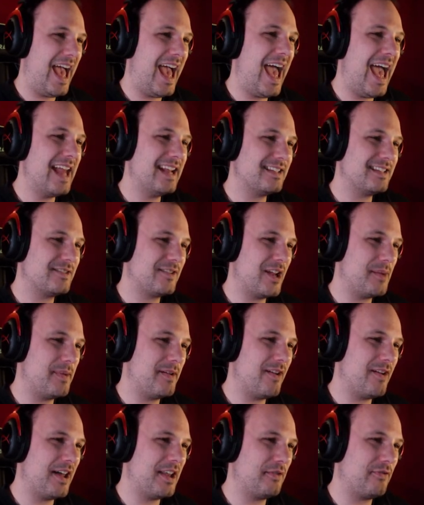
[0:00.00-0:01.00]
And it's gonna be
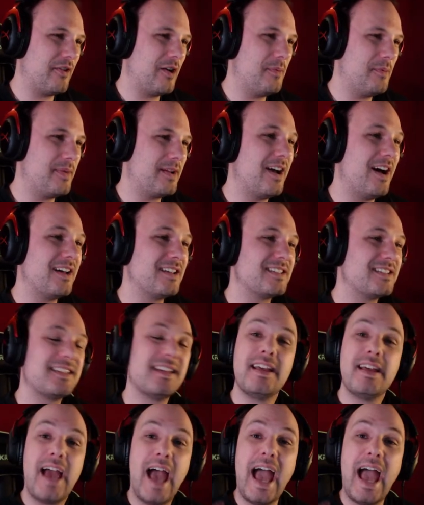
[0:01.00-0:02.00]
wonderful because
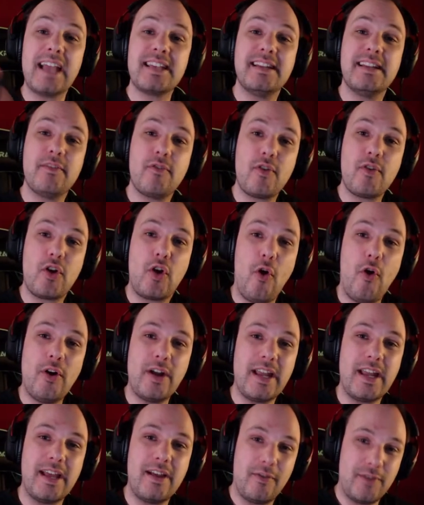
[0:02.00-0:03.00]
actually the
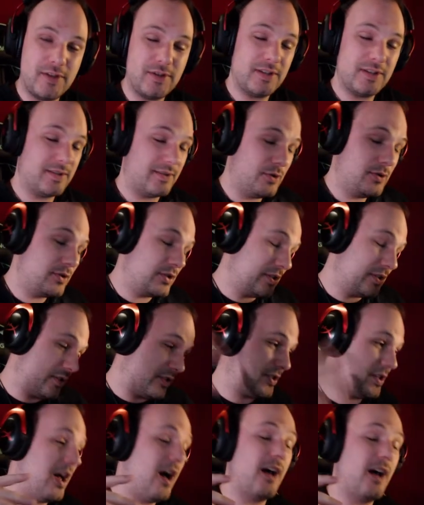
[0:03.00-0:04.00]
recording you just
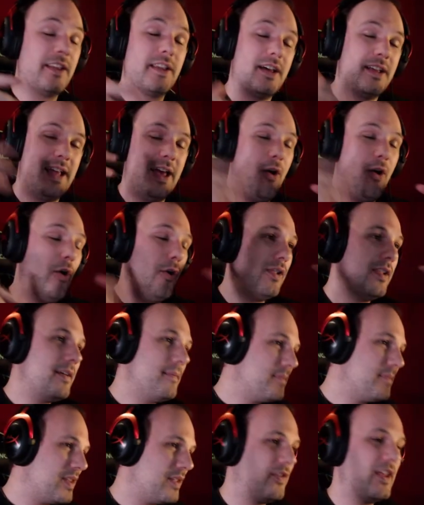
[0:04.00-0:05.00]
saw, the whole
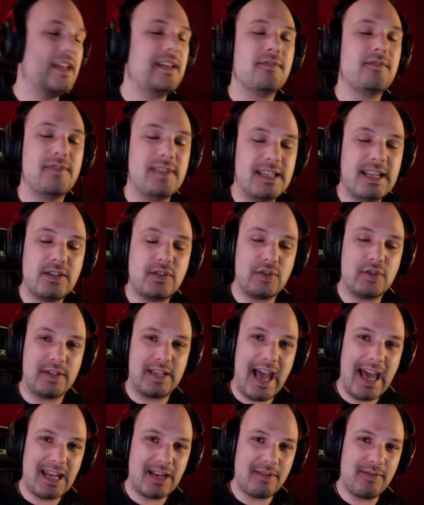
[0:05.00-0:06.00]
thing we did
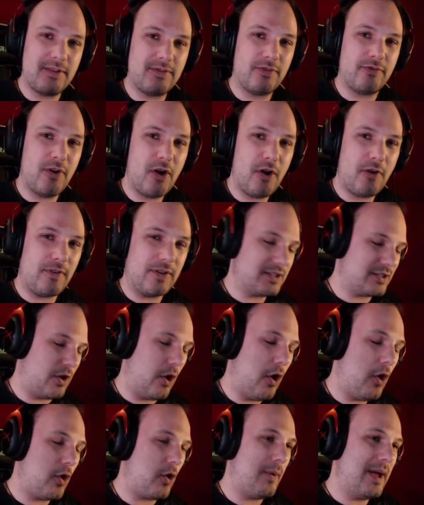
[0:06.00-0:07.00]
together with the four of us, the
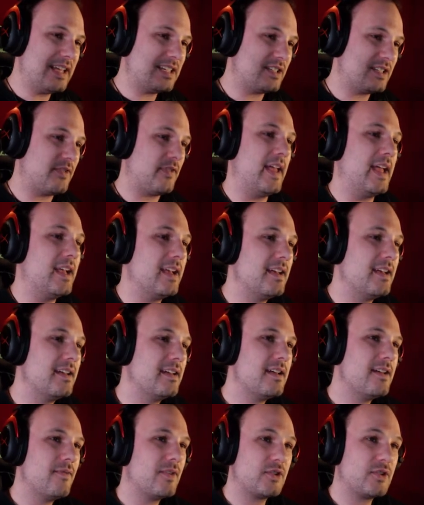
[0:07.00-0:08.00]
whole quest thing,
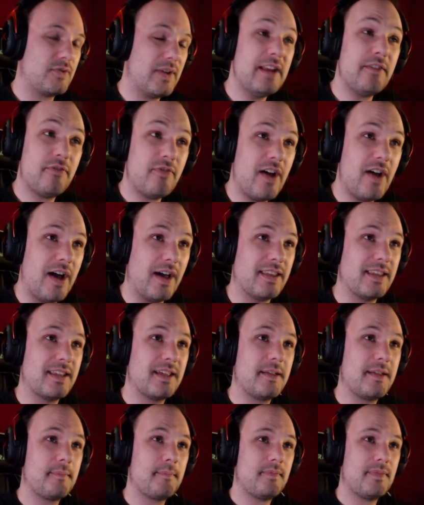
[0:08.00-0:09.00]
was really fun.
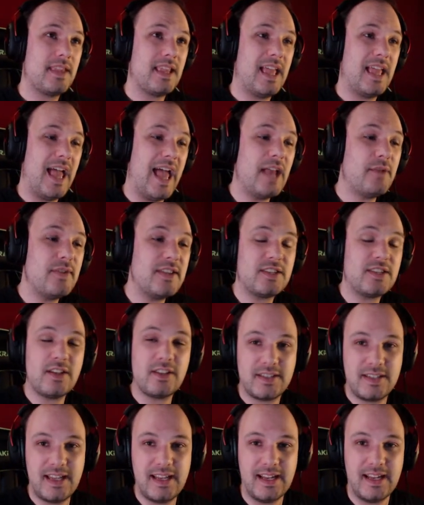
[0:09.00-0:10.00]
And we
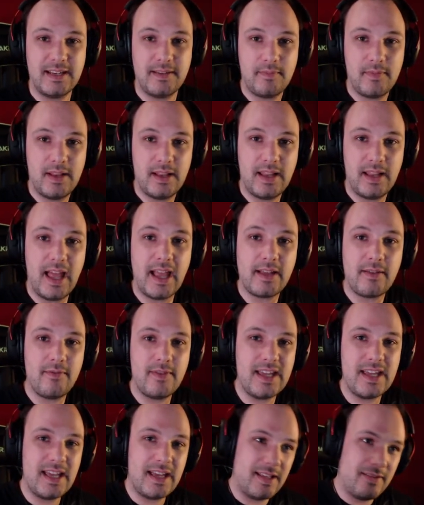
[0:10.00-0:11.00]
just did it. Like,
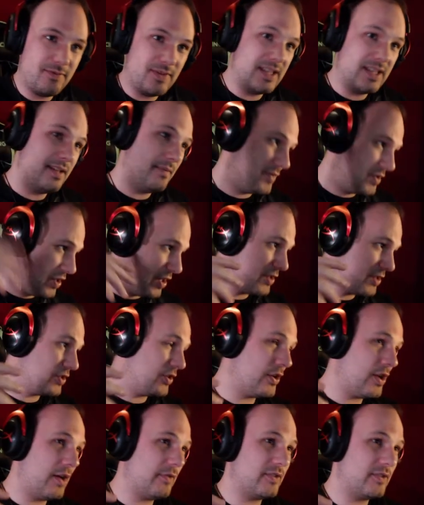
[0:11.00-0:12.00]
we just
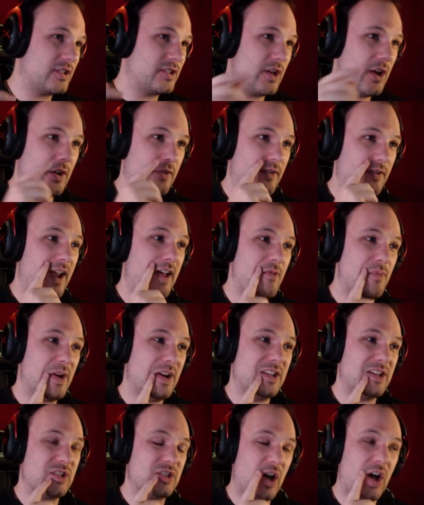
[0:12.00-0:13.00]
got off the server,
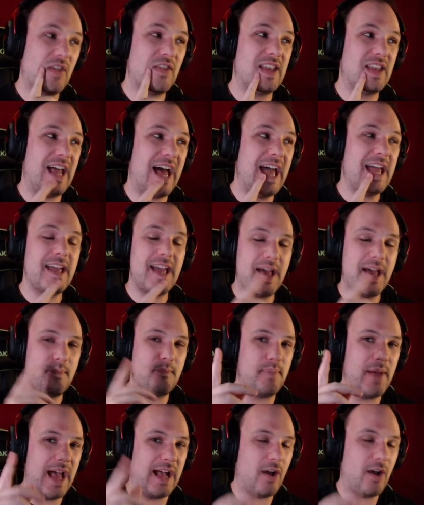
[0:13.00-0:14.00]
everybody's gone, and I am
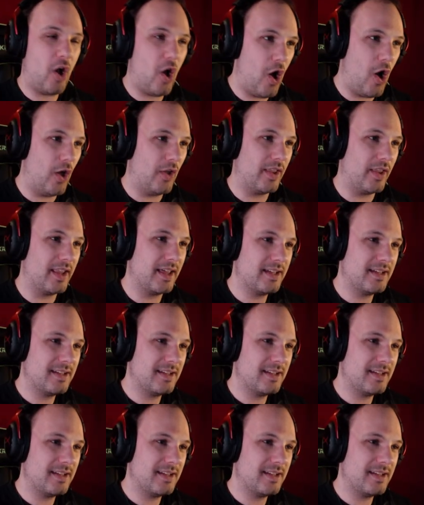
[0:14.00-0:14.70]
back on.